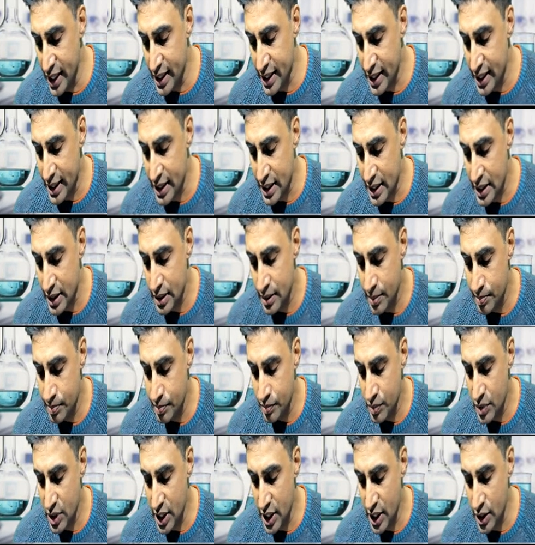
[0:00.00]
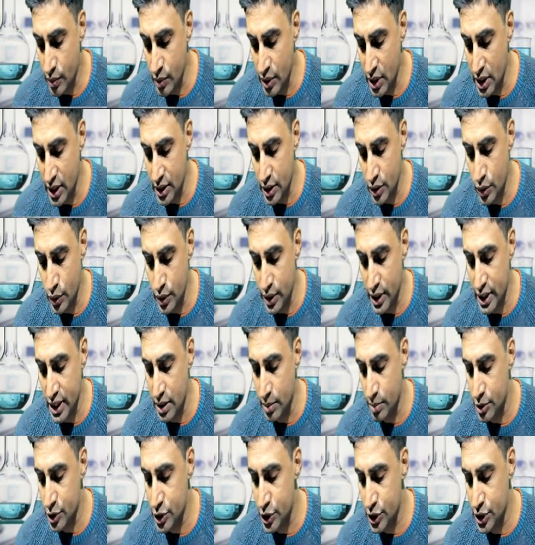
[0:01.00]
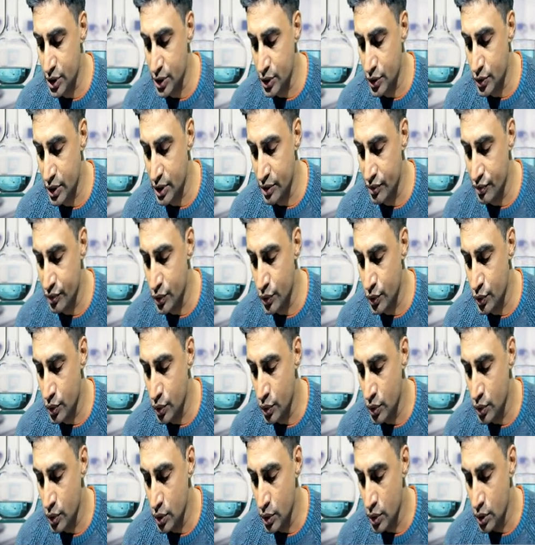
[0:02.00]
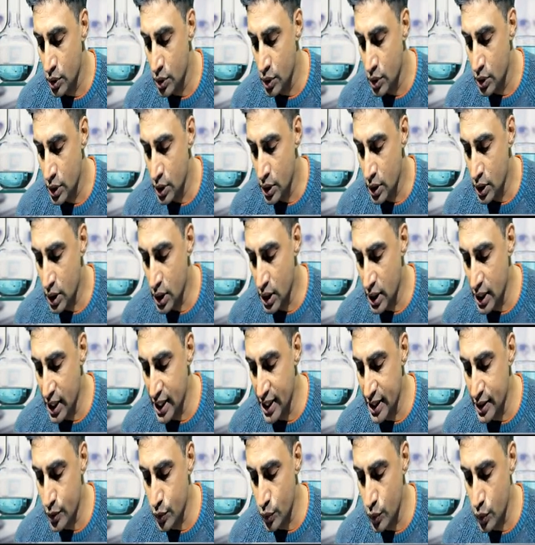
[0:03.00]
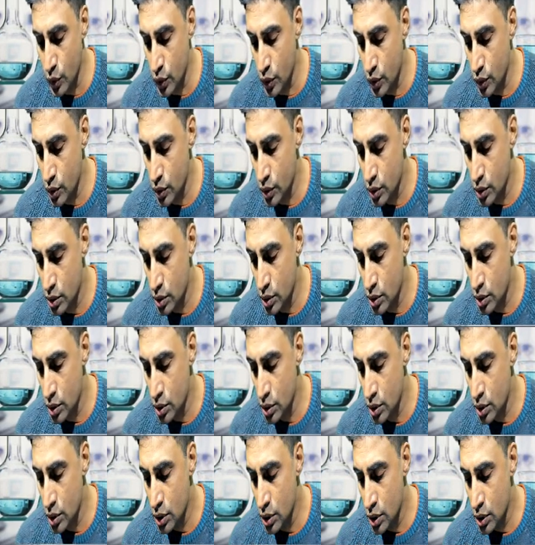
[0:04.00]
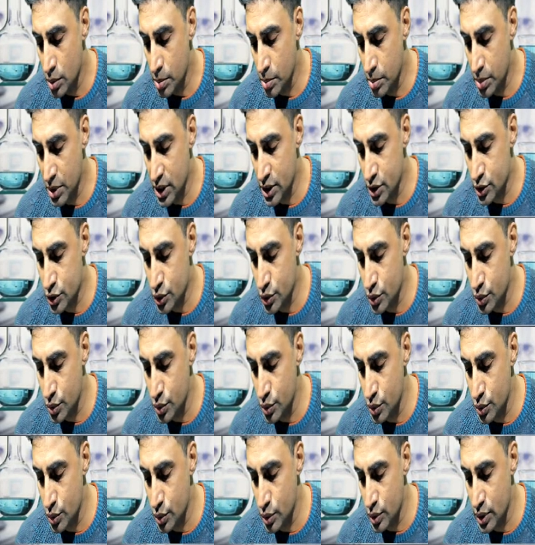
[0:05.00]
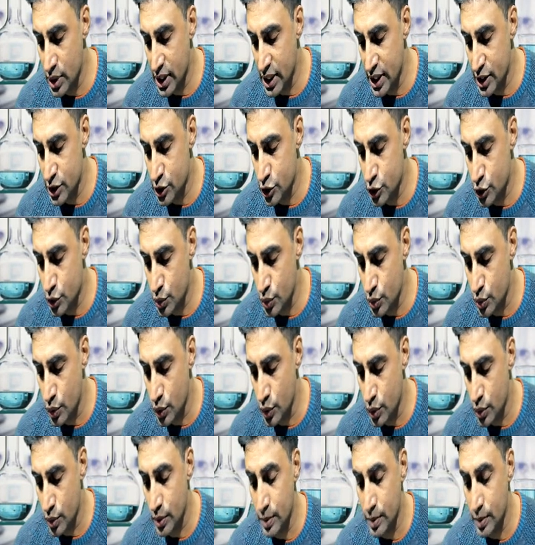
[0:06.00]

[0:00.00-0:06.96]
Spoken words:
it, it will undergo decomposition to give you N2O plus 2H2O.